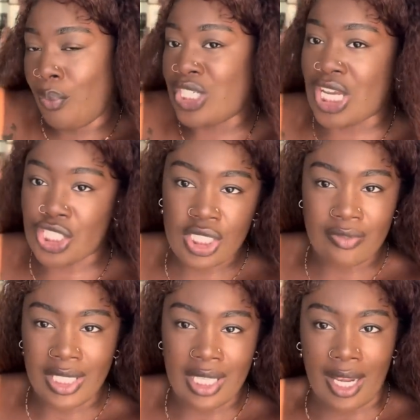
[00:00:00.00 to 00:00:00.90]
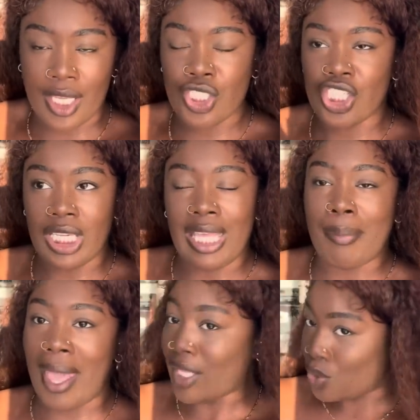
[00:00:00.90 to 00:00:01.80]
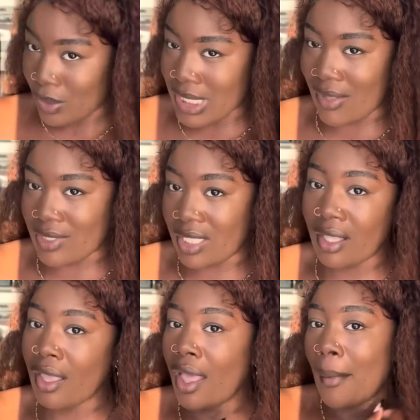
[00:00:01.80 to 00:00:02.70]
which I should have did, like she did back in 2017.